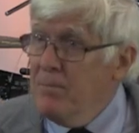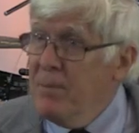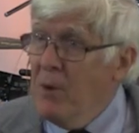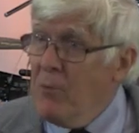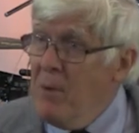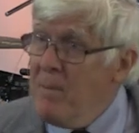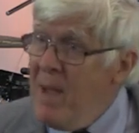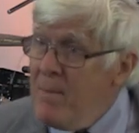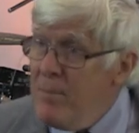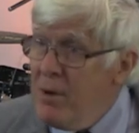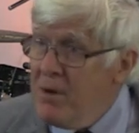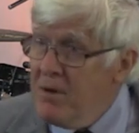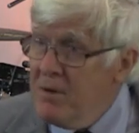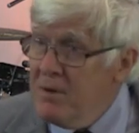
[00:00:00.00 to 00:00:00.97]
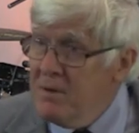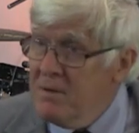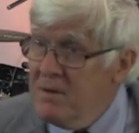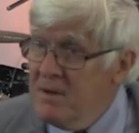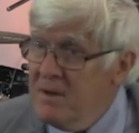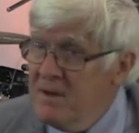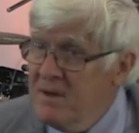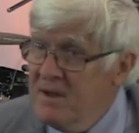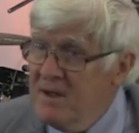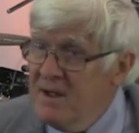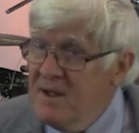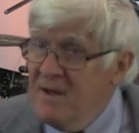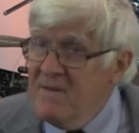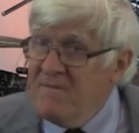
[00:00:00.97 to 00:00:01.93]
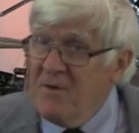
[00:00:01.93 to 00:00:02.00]
But remember,
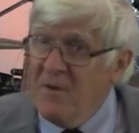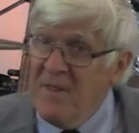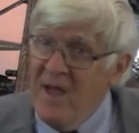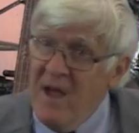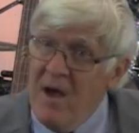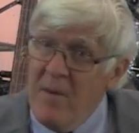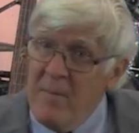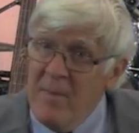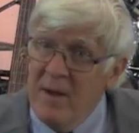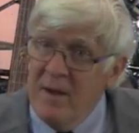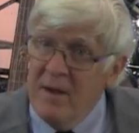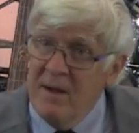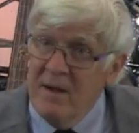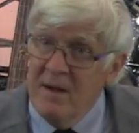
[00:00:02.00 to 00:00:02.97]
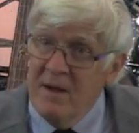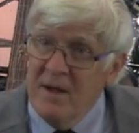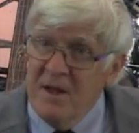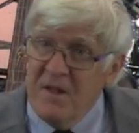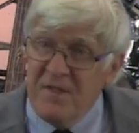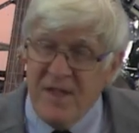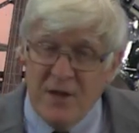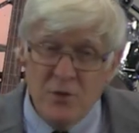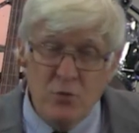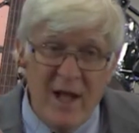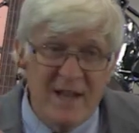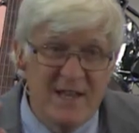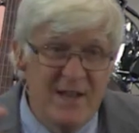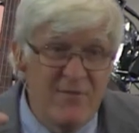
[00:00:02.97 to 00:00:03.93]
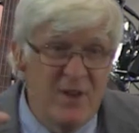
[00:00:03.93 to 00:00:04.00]
for them, sexual
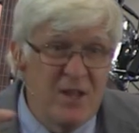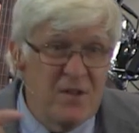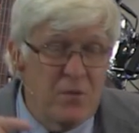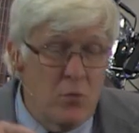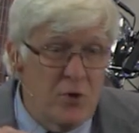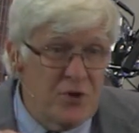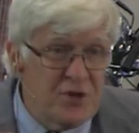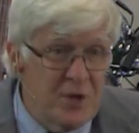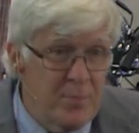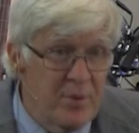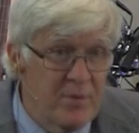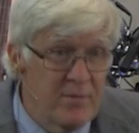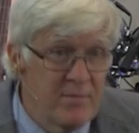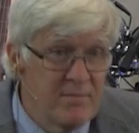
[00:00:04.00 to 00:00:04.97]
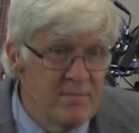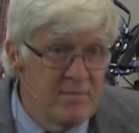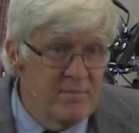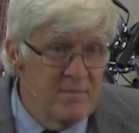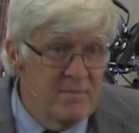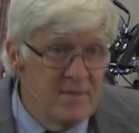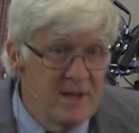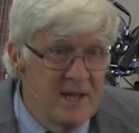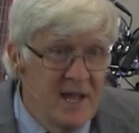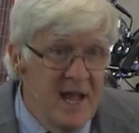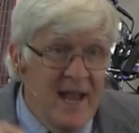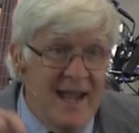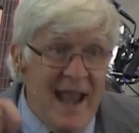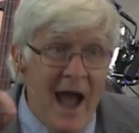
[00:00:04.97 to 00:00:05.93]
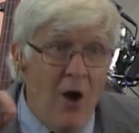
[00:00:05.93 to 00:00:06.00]
activity is worship.
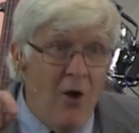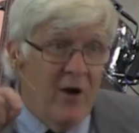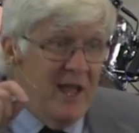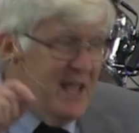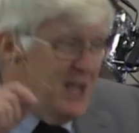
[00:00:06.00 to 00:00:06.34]
Now,